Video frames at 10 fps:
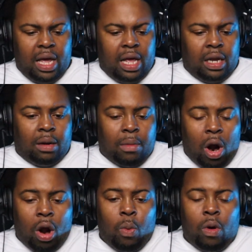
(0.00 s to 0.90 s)

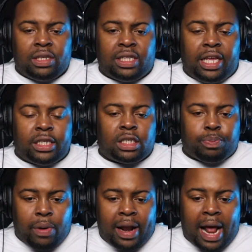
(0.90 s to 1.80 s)
Lamar wants things
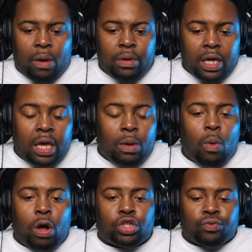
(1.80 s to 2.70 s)
spread out. He
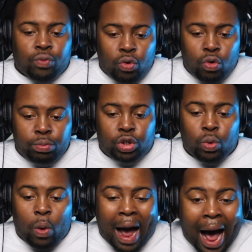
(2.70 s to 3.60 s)
wants room
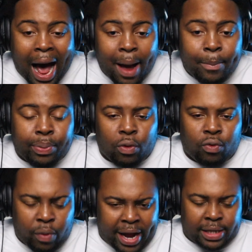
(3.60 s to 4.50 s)
to
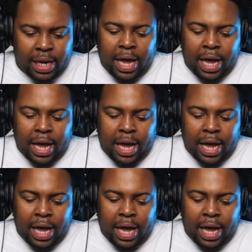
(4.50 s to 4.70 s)
operate.